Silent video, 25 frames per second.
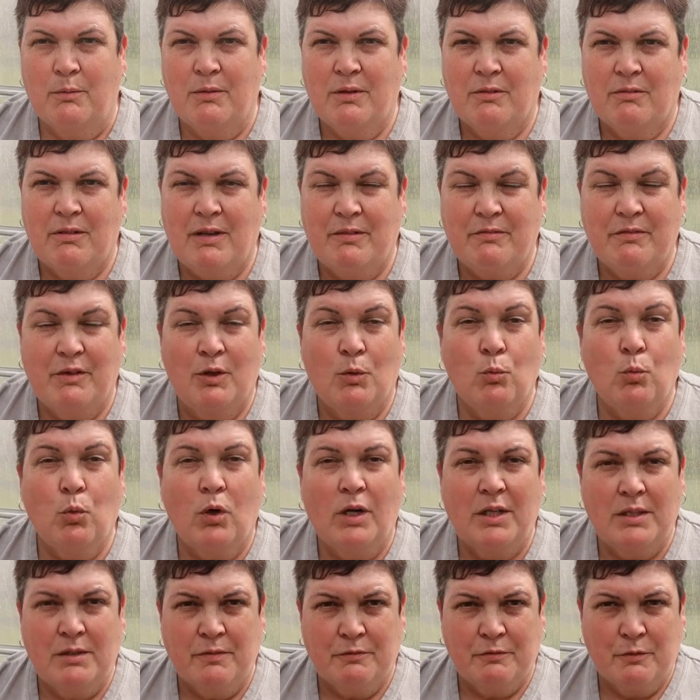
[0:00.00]
they're having a
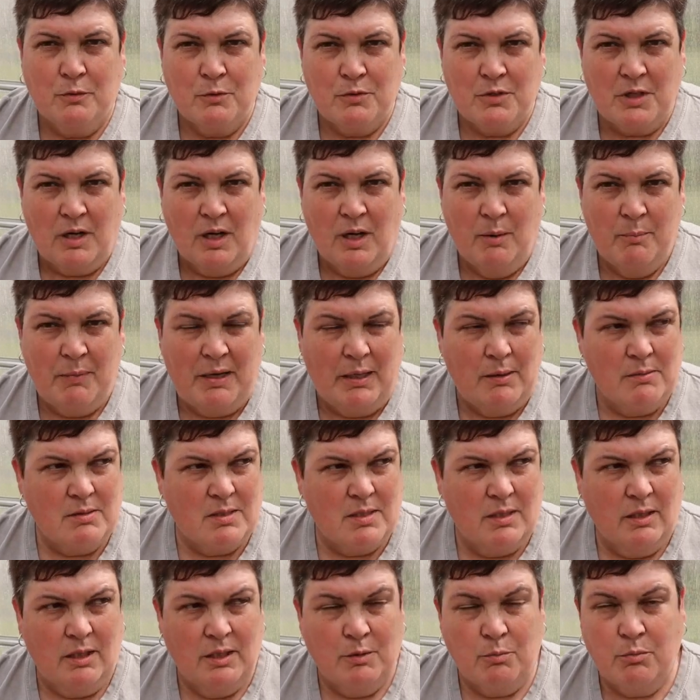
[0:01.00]
wonderful time
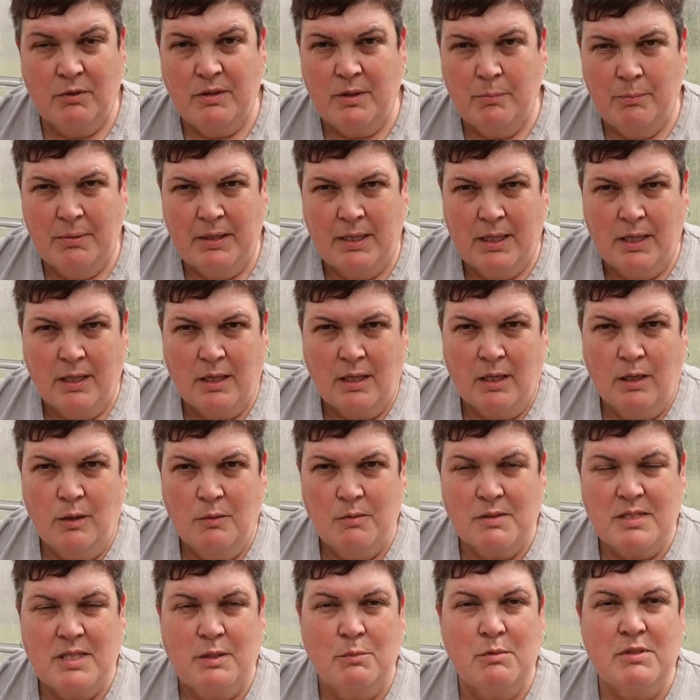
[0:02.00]
outside with the bigger
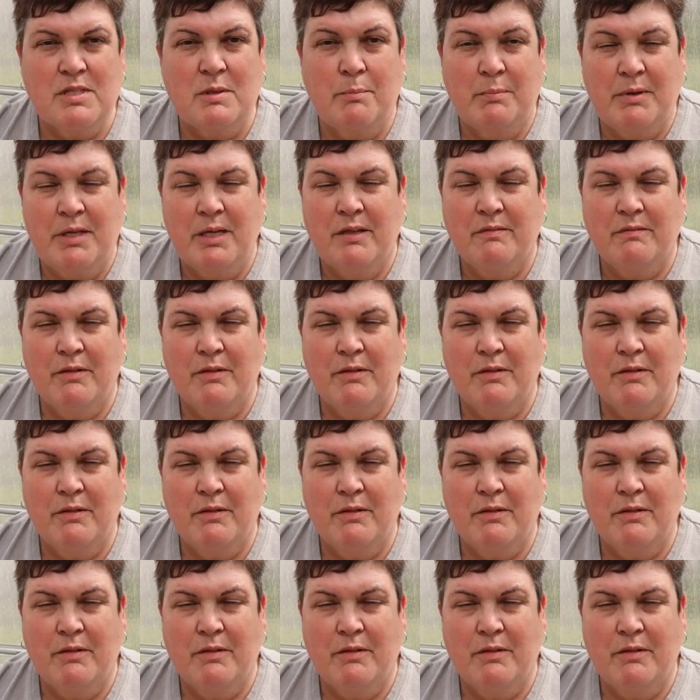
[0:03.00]
goats. There was a bit of